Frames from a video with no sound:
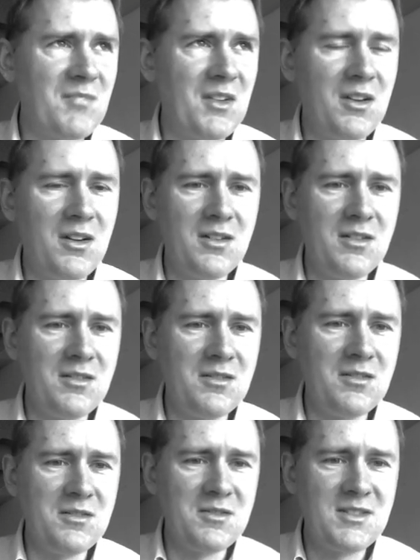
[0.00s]
uh,
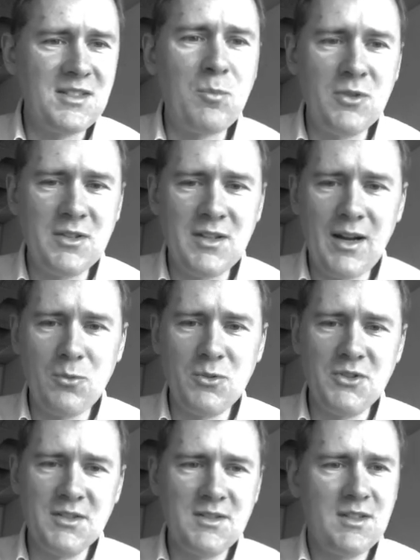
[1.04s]
separate
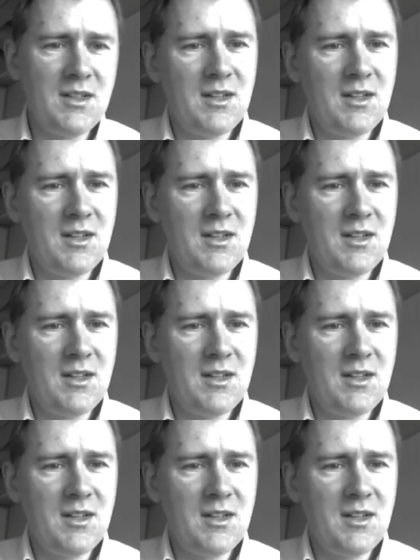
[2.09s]
languages